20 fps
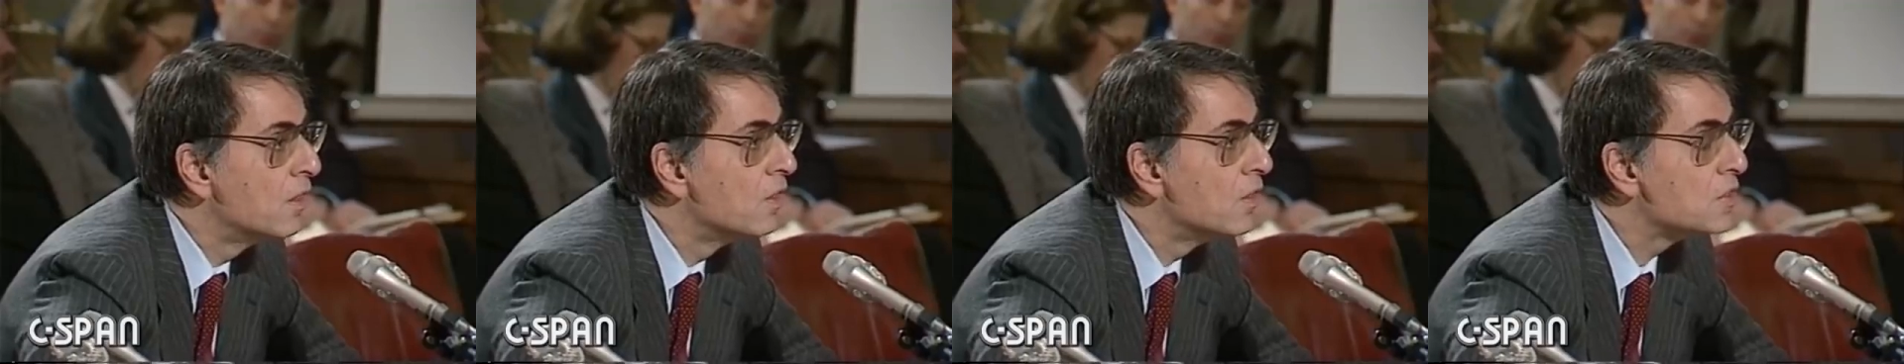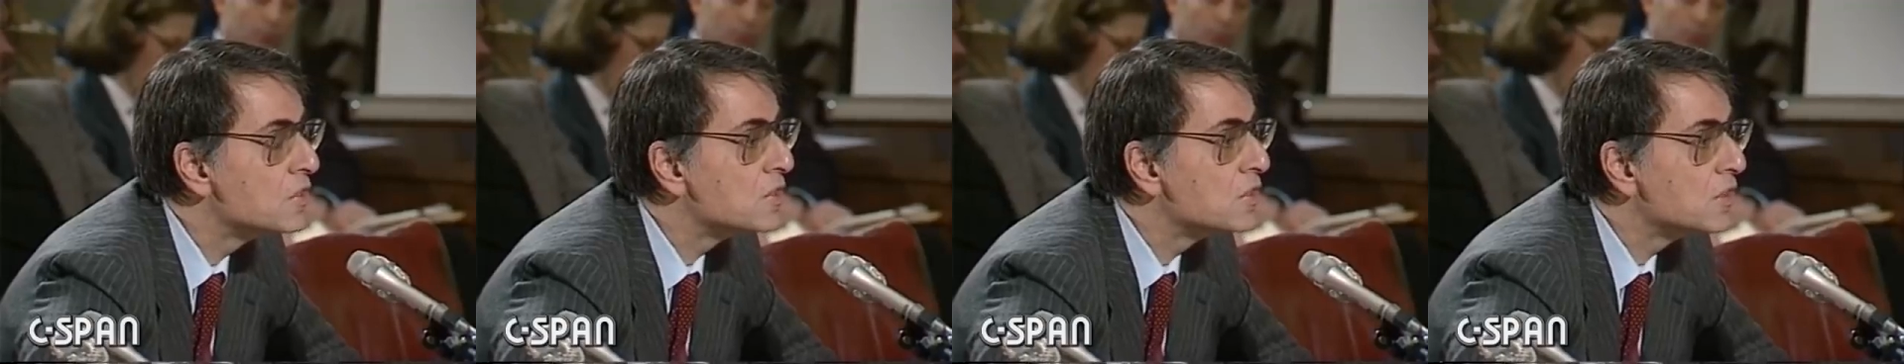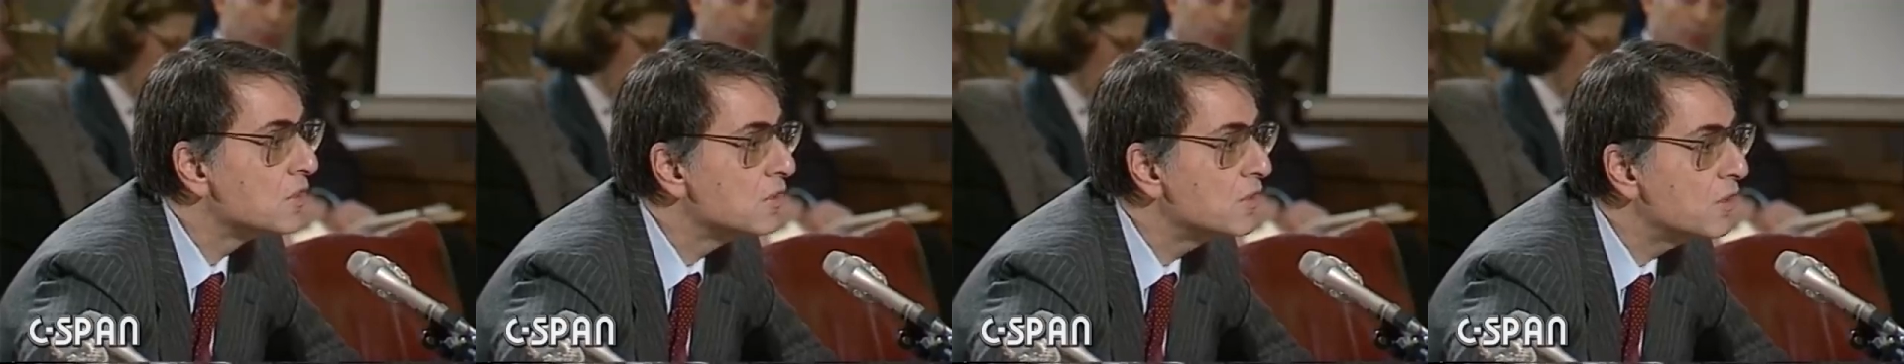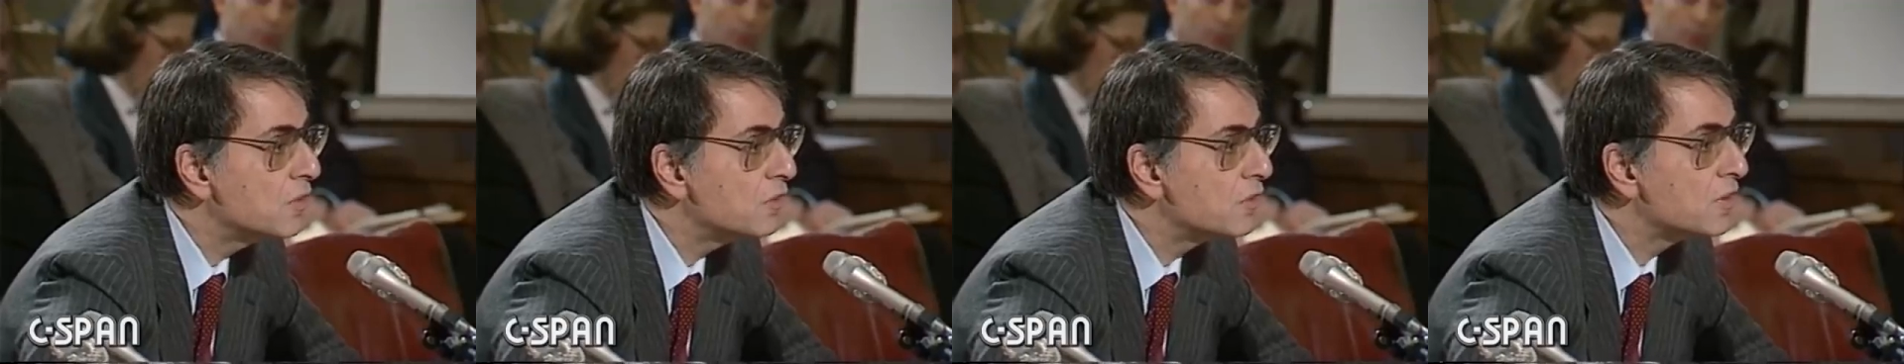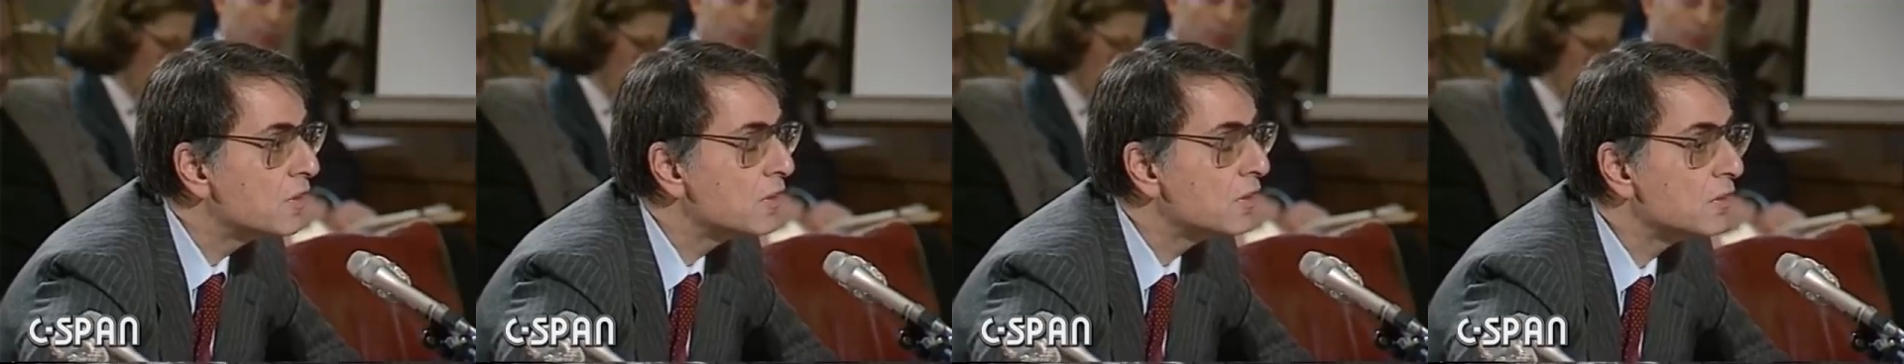the
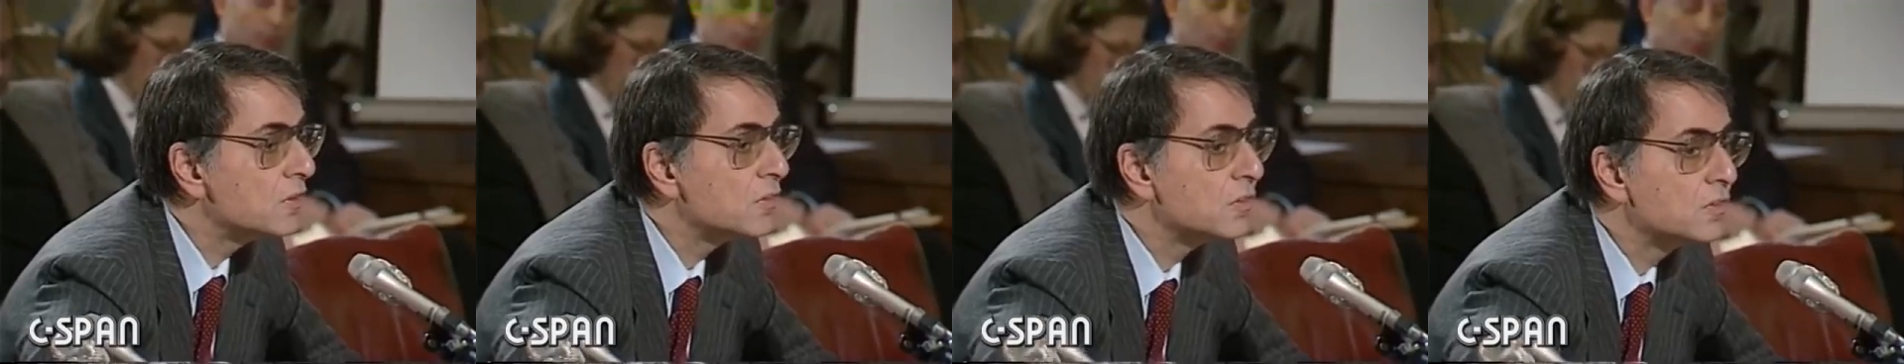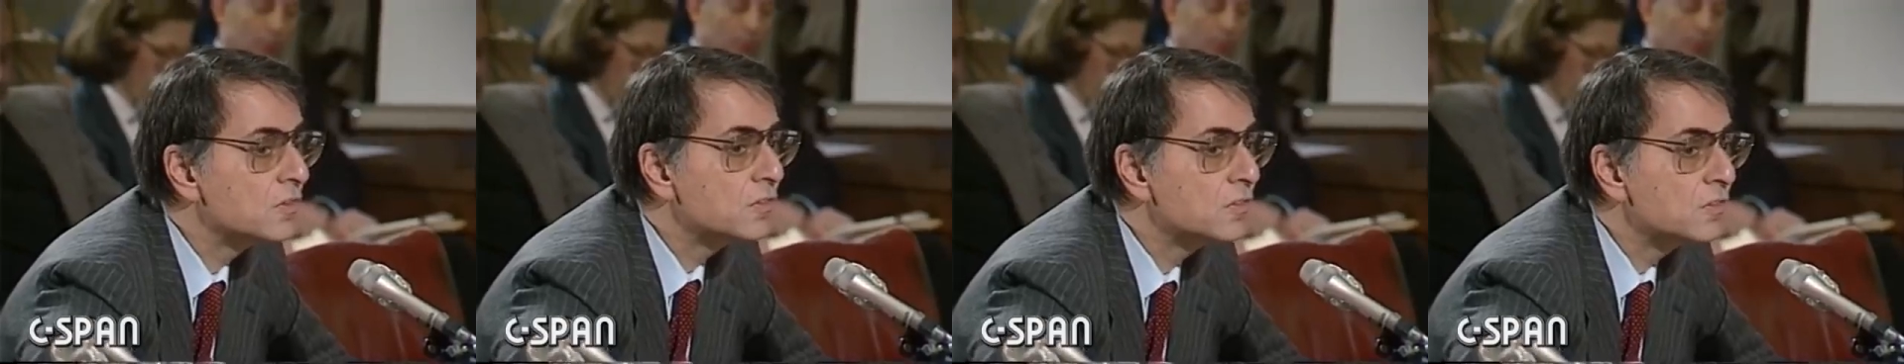significant